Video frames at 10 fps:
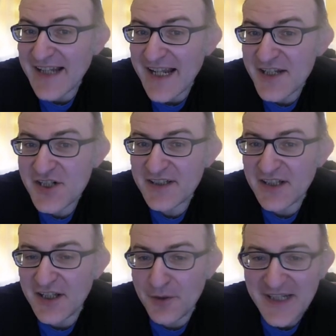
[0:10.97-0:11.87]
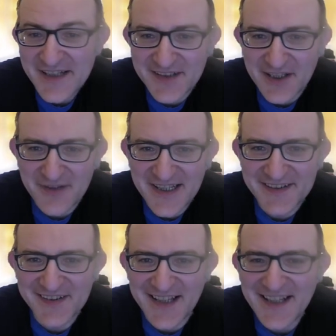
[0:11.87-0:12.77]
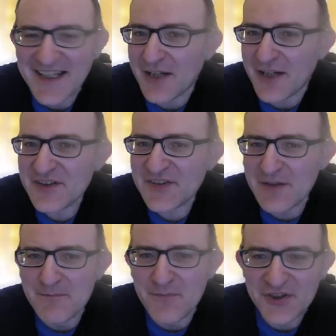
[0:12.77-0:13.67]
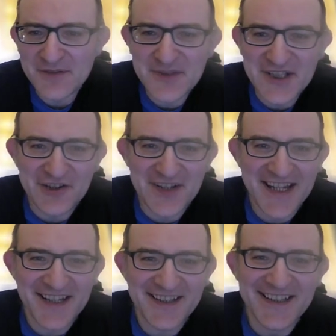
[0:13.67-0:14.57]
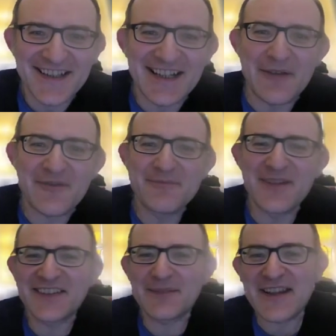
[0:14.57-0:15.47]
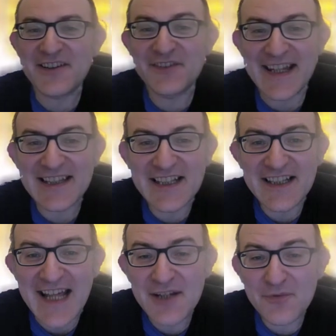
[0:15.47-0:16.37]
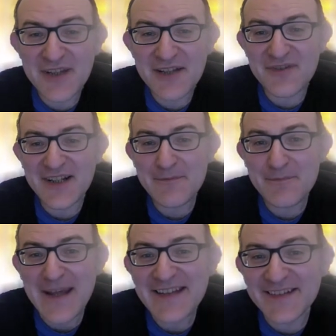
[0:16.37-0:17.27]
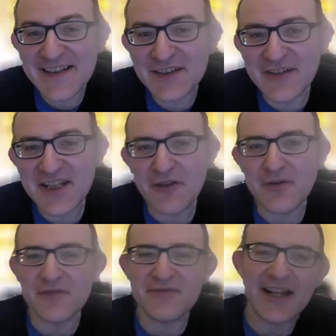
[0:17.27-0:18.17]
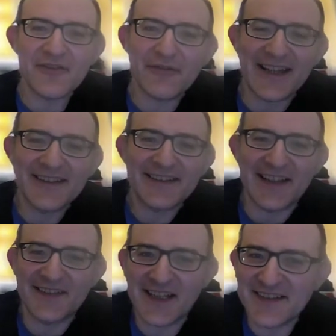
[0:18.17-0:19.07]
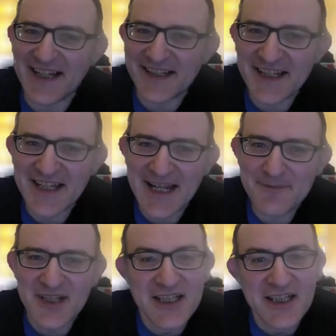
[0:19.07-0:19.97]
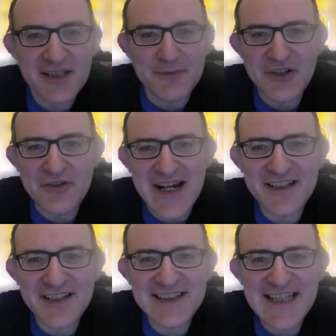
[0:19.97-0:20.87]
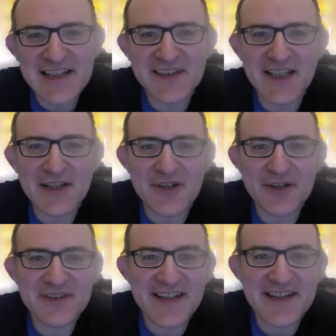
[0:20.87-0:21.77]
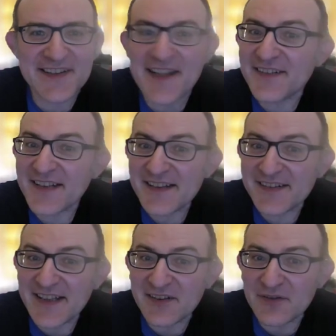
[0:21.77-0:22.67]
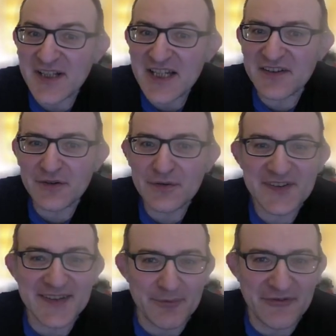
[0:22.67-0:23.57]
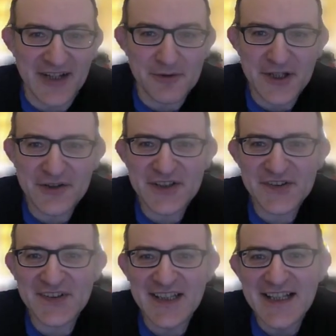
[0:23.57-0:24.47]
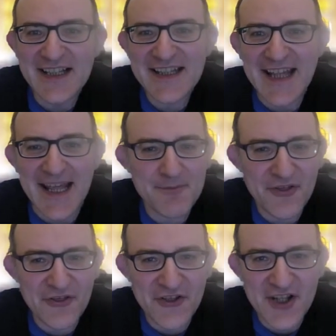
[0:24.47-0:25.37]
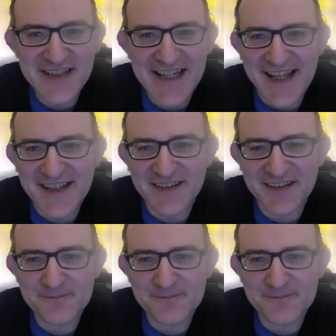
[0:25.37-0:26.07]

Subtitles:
Engine Opening Series, and it covers the Modern Benoni. I'm Grandmaster Matthew Sadler, and we're basing this video around the fantastic attacking game Komodo Dragon Leela Zero TCEC Season 22 SubFinal Bonus Game 38.